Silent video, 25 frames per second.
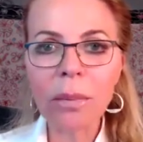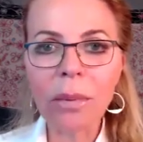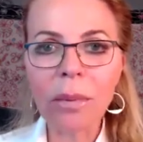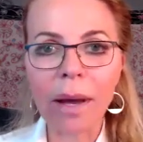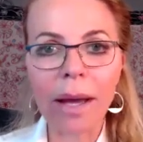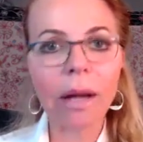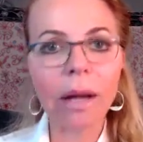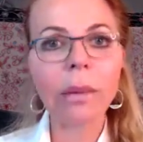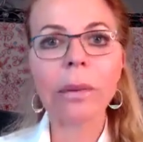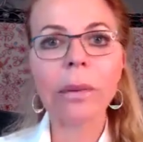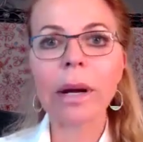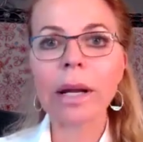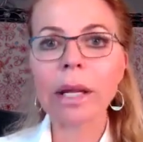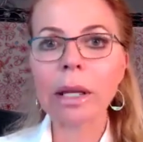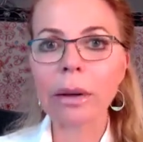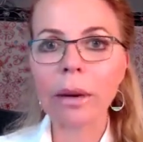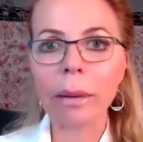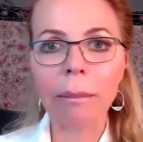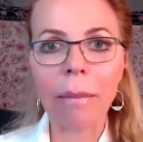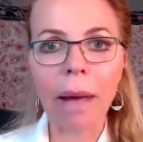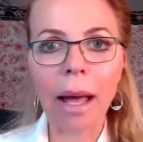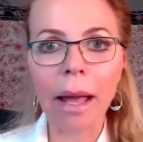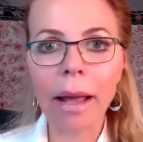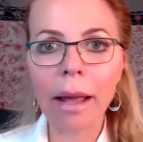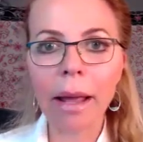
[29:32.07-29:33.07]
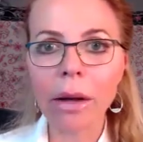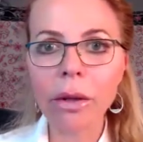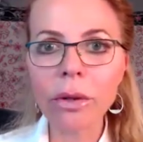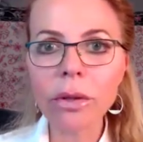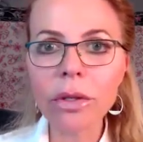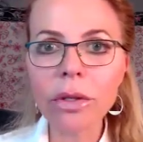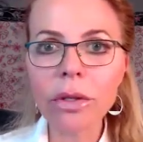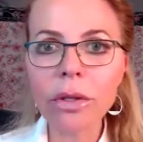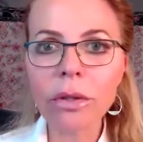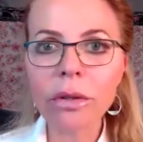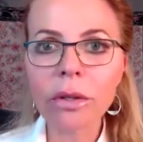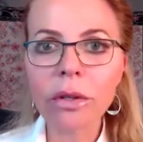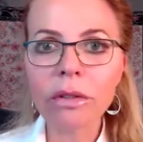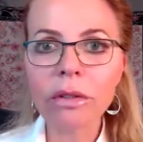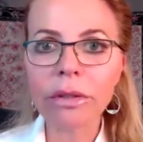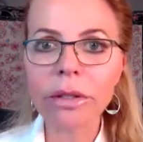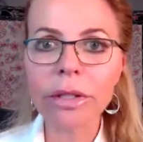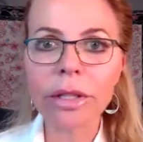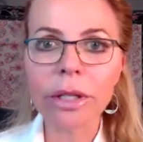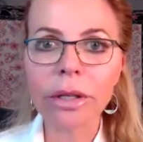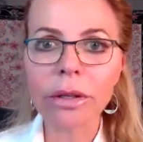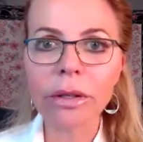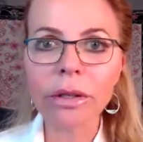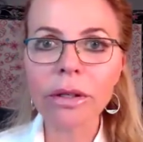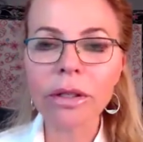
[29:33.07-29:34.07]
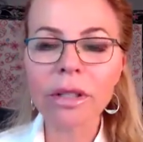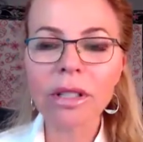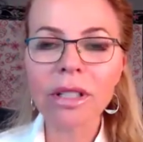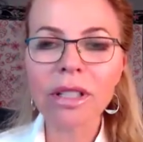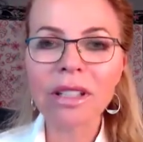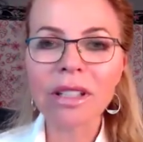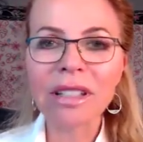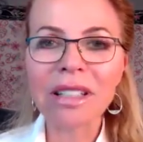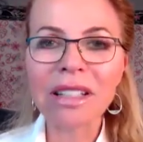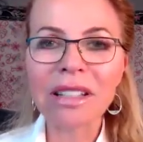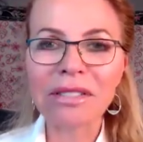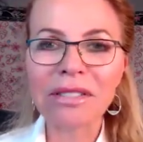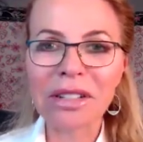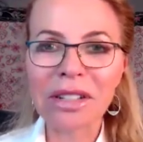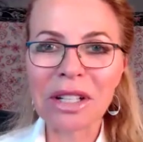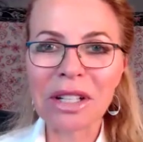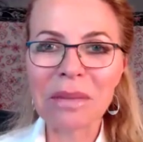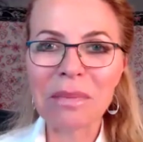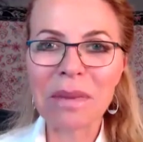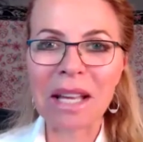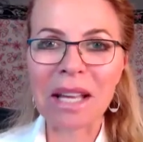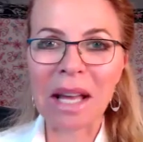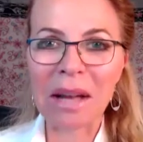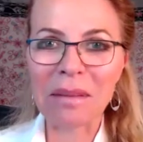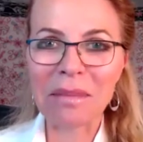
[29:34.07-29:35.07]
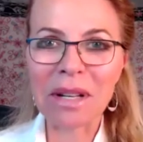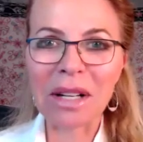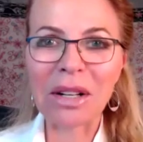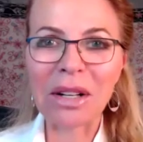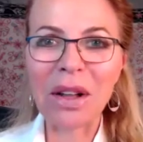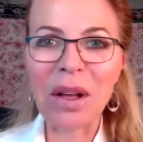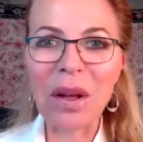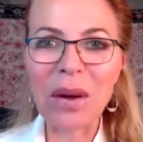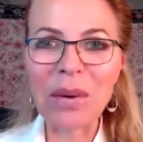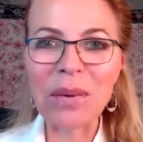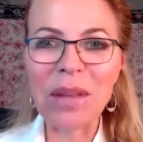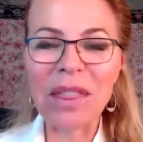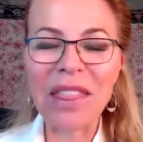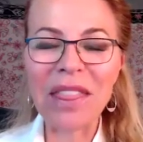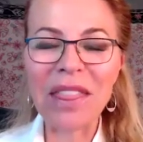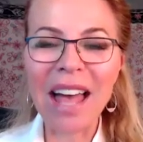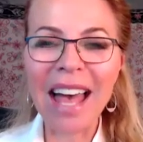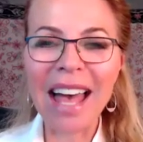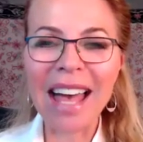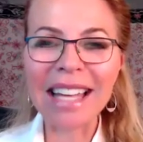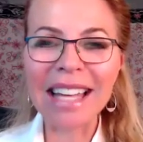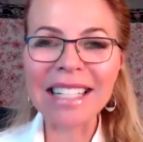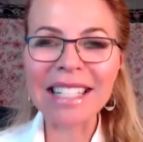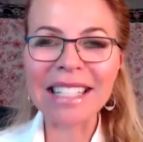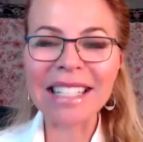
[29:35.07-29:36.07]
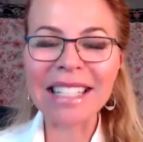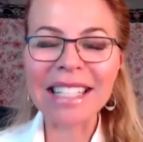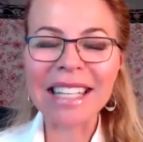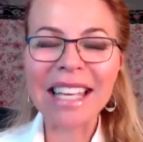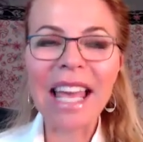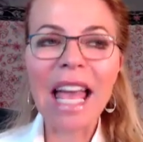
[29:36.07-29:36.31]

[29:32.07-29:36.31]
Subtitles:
I don't want you at my house for dinner if you're going to be coming along with that.